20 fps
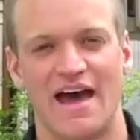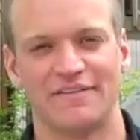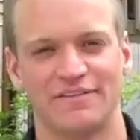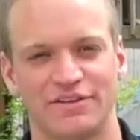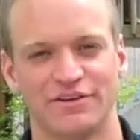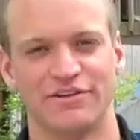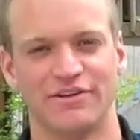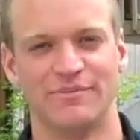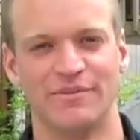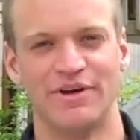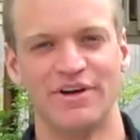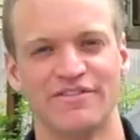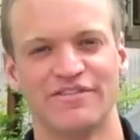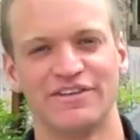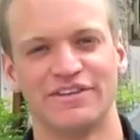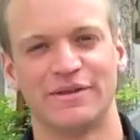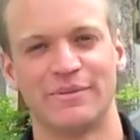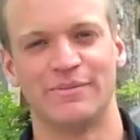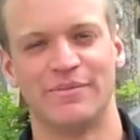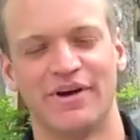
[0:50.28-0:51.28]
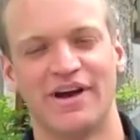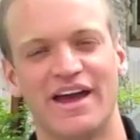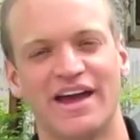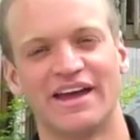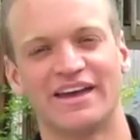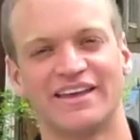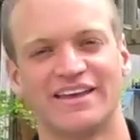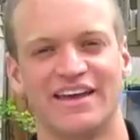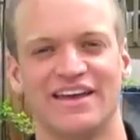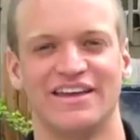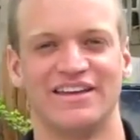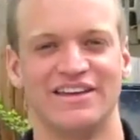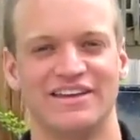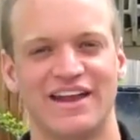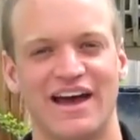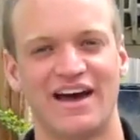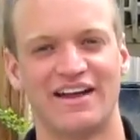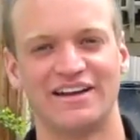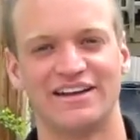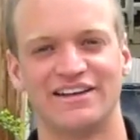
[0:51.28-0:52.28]
After removing the brake, you
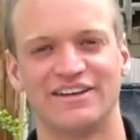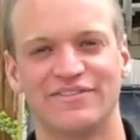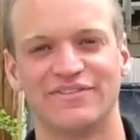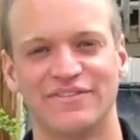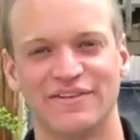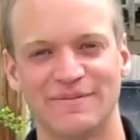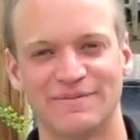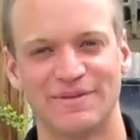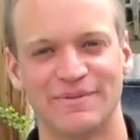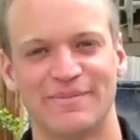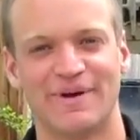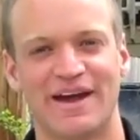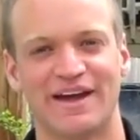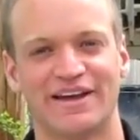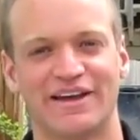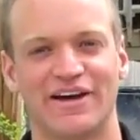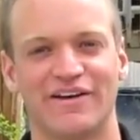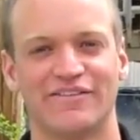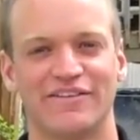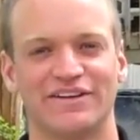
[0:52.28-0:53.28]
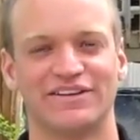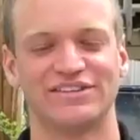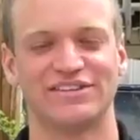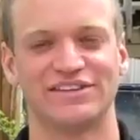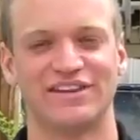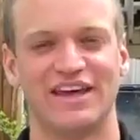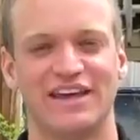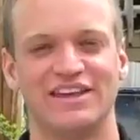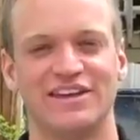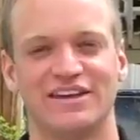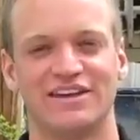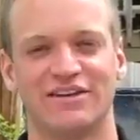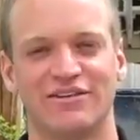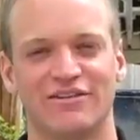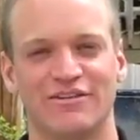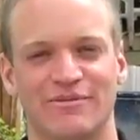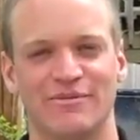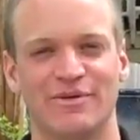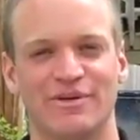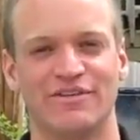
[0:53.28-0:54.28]
now need to flip the bike over so that you can
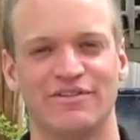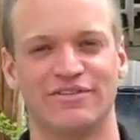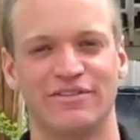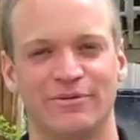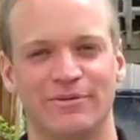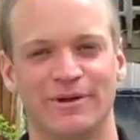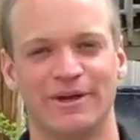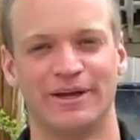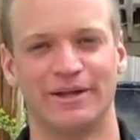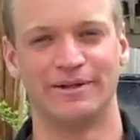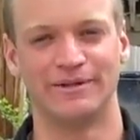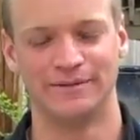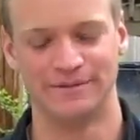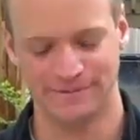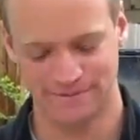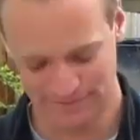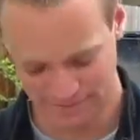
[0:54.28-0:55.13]
remove the wheel.